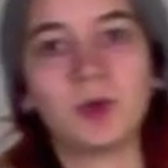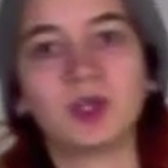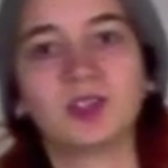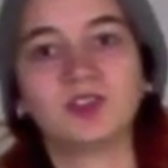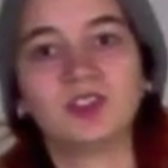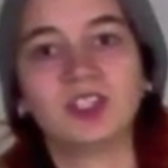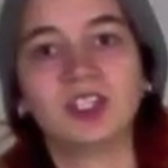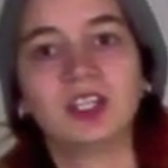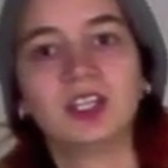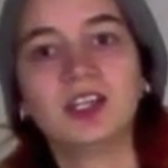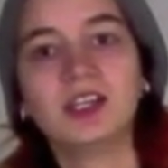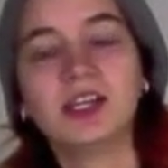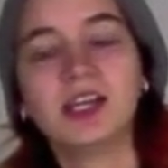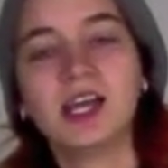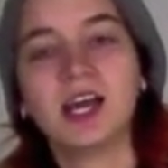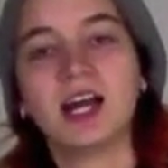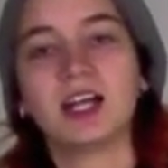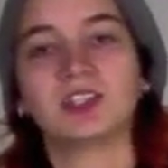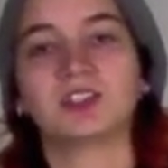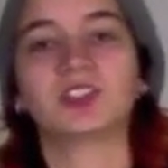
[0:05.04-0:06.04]
Magazine.
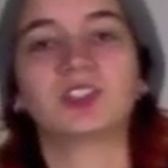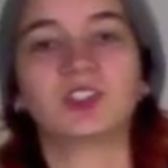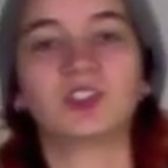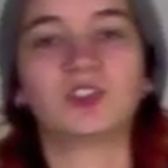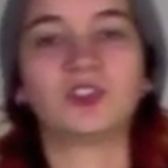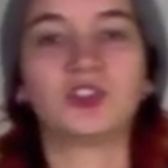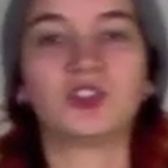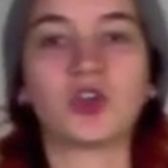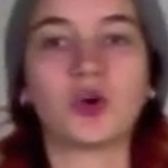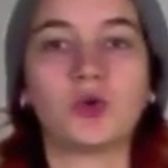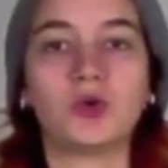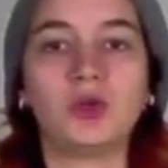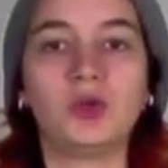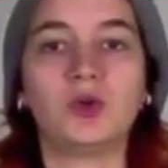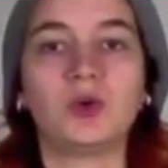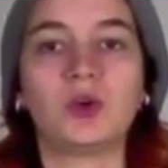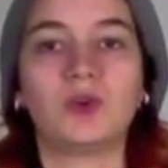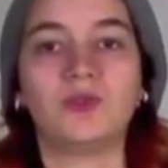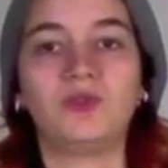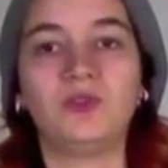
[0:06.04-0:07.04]
I'm just going to show
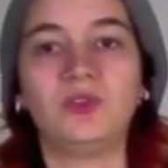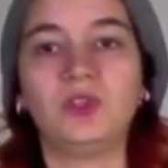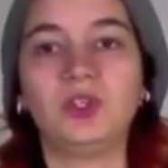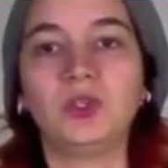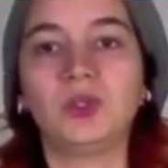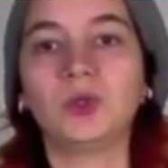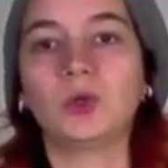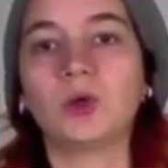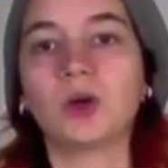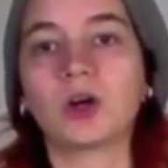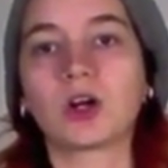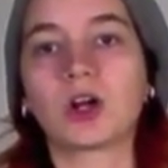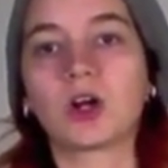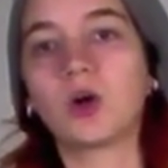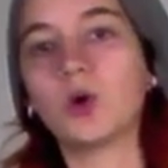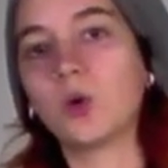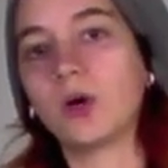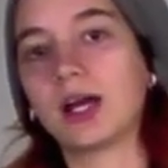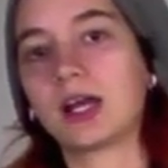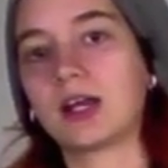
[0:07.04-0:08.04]
you a few
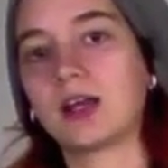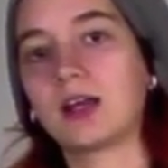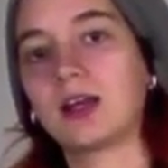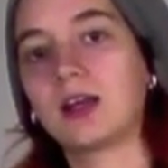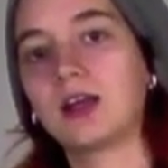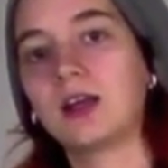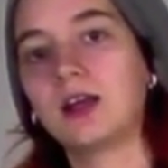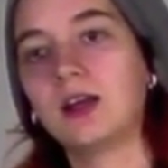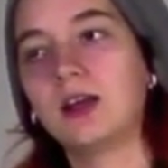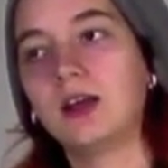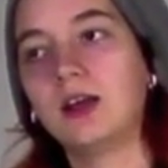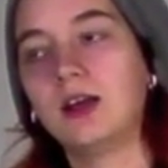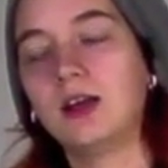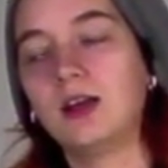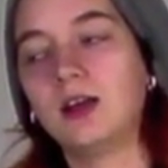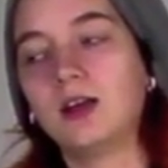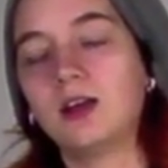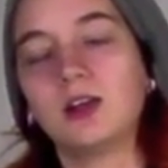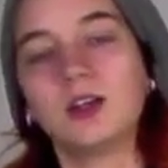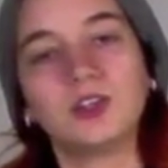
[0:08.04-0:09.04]
quick,
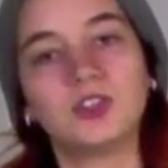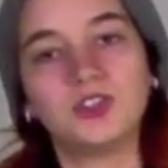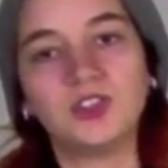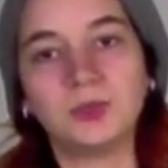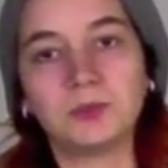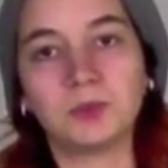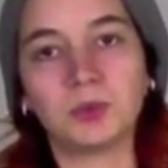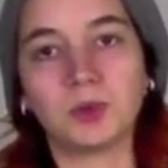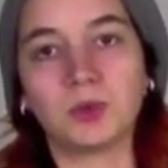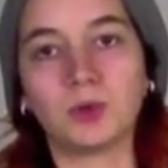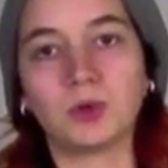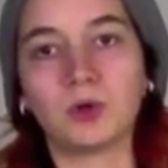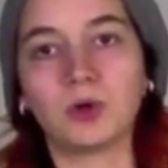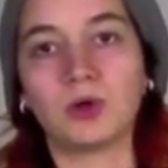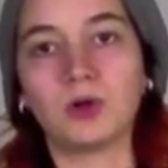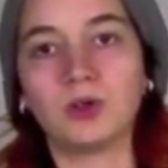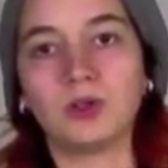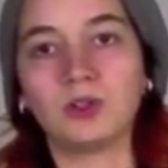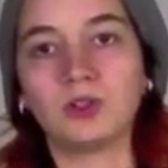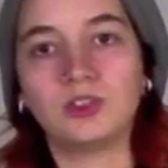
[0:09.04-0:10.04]

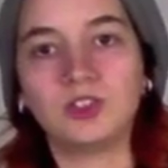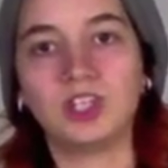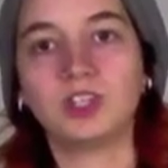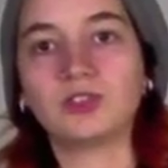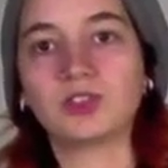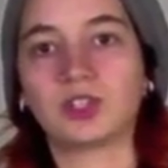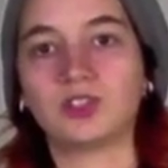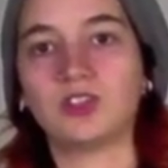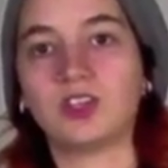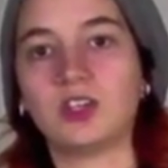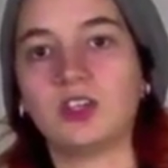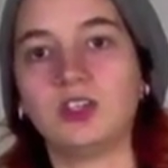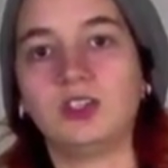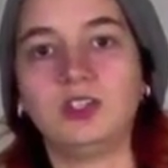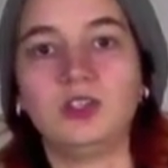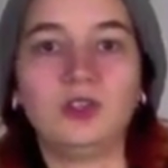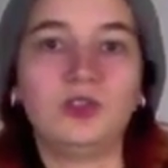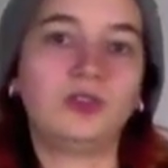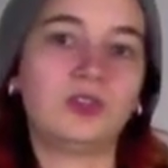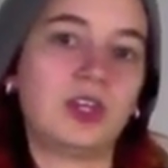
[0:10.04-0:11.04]
simple stick tricks that you can
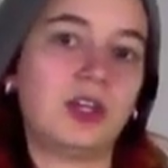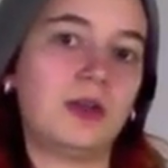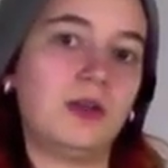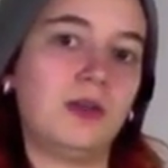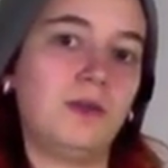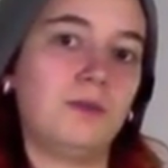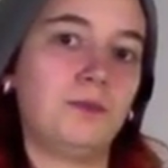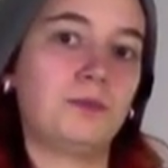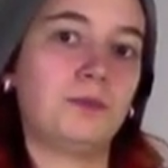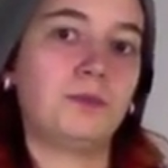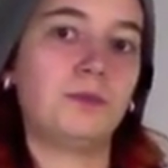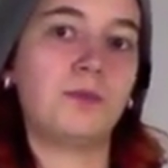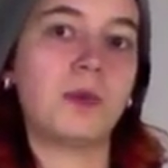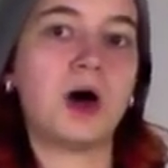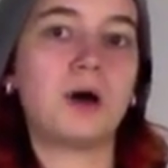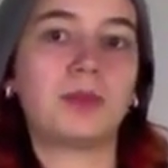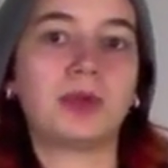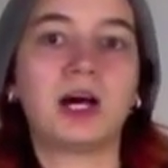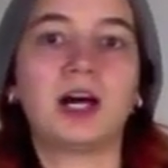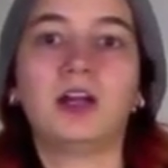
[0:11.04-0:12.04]
use and
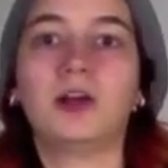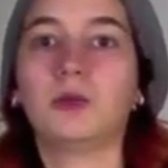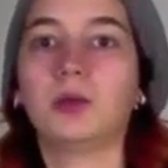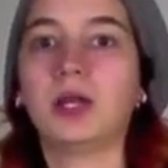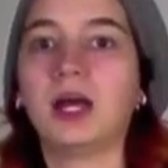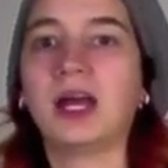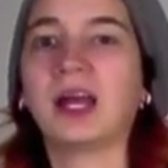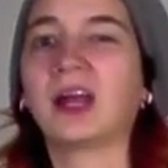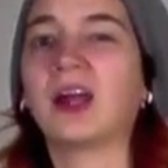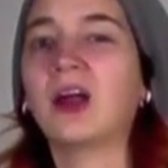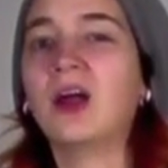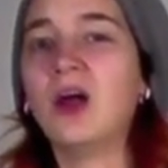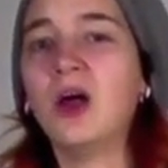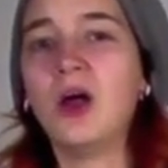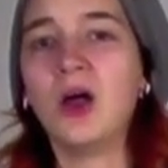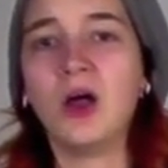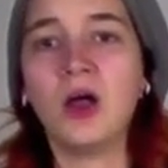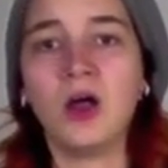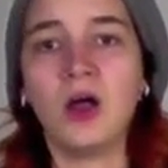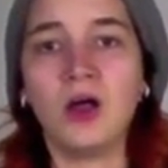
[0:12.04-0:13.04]
apply to your playing,
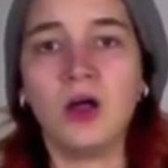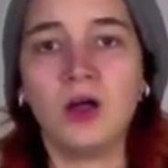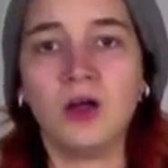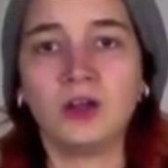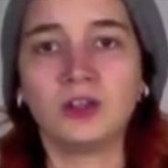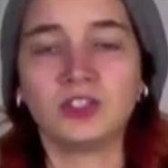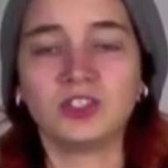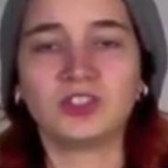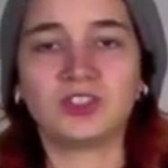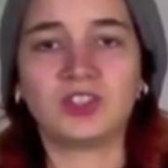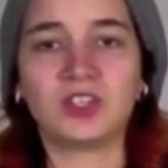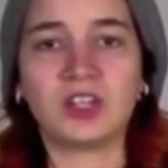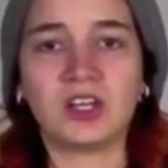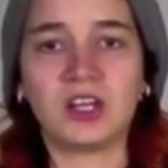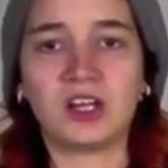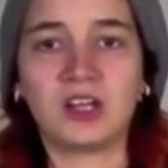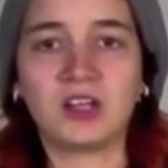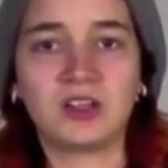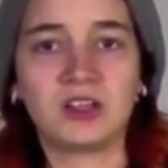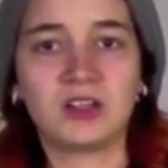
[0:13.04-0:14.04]
just
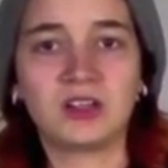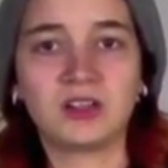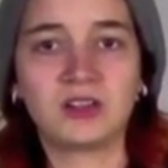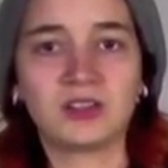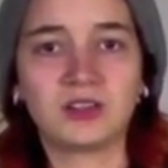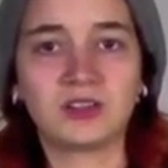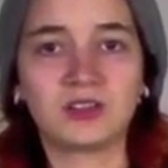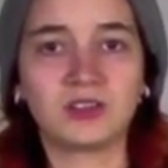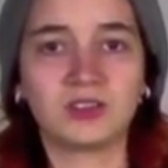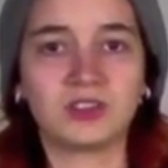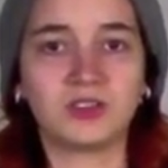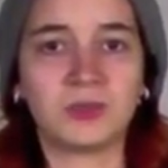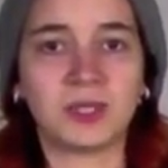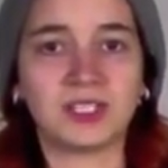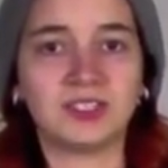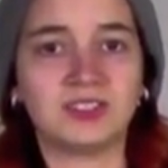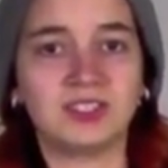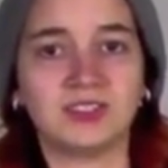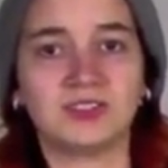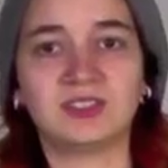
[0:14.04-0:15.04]
to
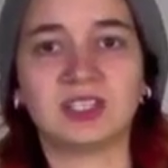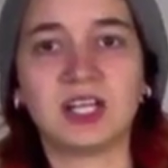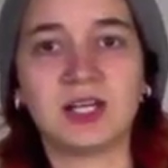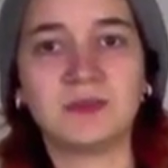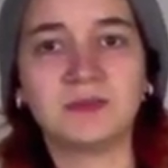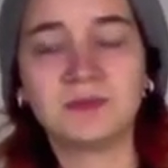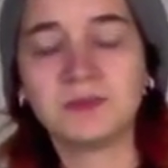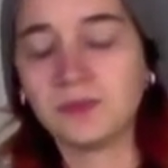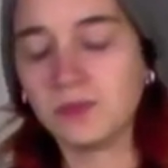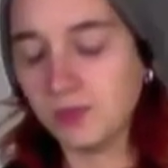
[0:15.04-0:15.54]
spice things up.